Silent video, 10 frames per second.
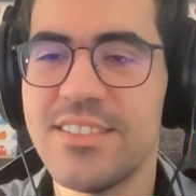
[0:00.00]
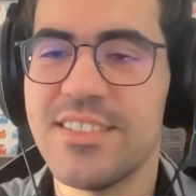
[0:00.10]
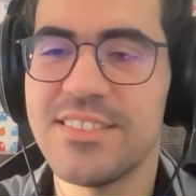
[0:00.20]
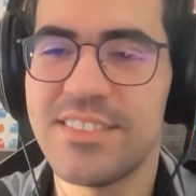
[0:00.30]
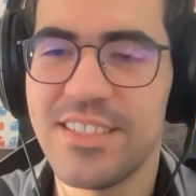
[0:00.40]

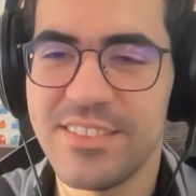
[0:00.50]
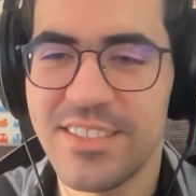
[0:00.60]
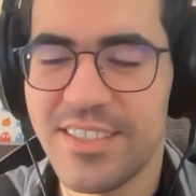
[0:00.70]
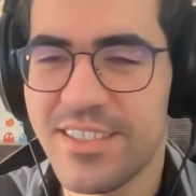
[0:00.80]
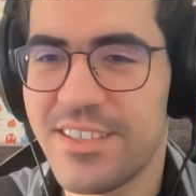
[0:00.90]

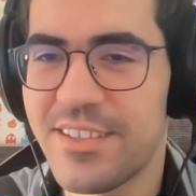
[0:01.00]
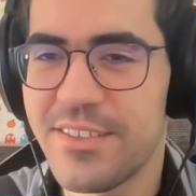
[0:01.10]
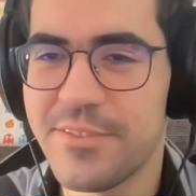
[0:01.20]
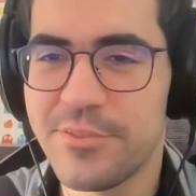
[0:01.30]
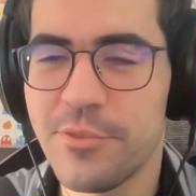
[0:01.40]
there
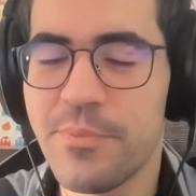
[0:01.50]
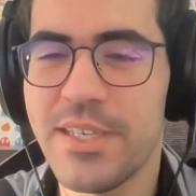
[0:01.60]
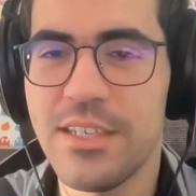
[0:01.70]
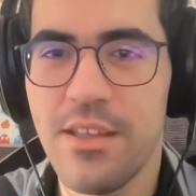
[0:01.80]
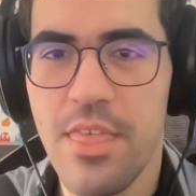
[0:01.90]
are too
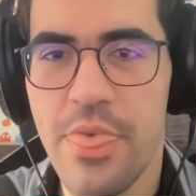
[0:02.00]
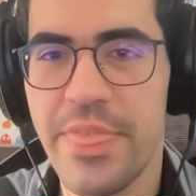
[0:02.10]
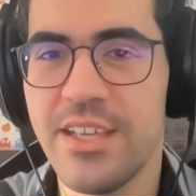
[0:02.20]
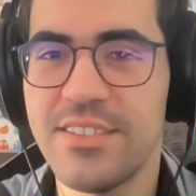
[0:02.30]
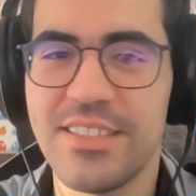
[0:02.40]
many
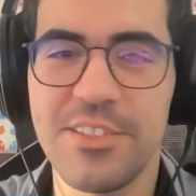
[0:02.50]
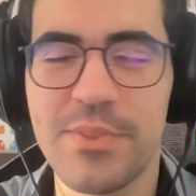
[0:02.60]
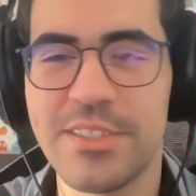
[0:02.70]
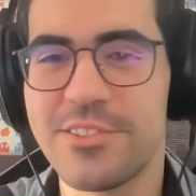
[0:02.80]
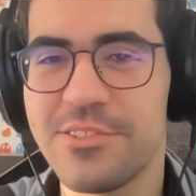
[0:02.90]
things that you
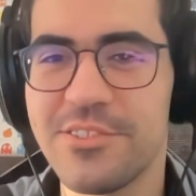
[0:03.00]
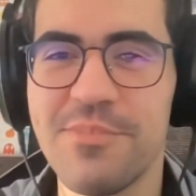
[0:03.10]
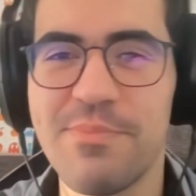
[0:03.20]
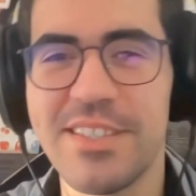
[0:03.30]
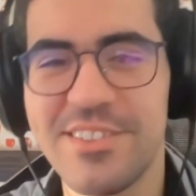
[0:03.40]
want to do,
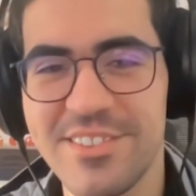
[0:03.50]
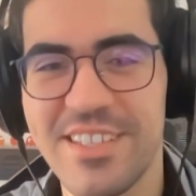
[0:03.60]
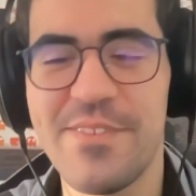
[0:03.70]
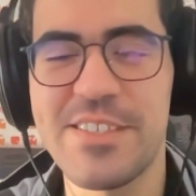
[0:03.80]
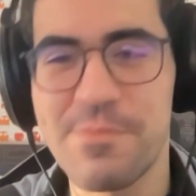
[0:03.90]
but don't
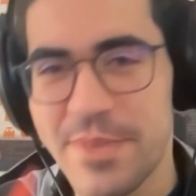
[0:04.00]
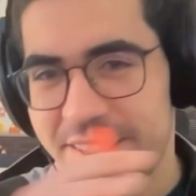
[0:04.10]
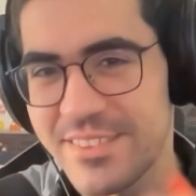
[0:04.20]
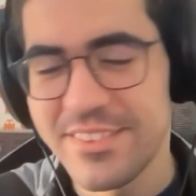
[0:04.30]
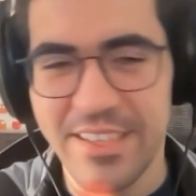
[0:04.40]
have
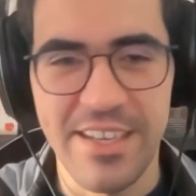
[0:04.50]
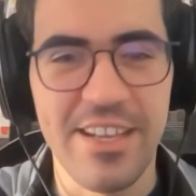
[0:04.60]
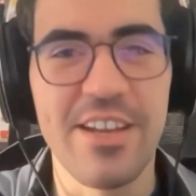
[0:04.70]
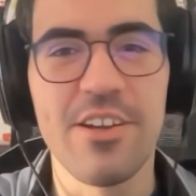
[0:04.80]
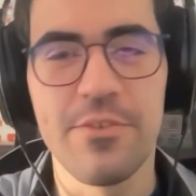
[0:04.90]

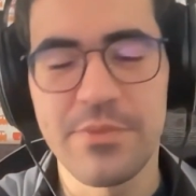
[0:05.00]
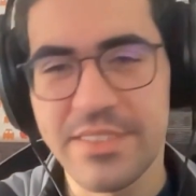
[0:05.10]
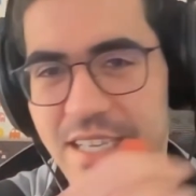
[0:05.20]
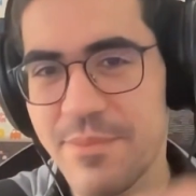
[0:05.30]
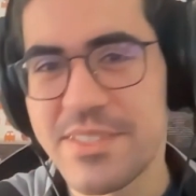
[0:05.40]
enough
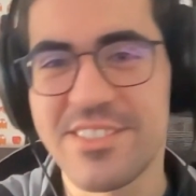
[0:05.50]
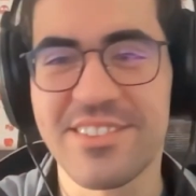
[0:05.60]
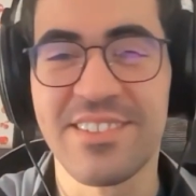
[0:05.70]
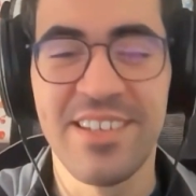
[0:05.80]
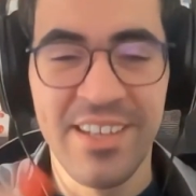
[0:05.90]
time. So,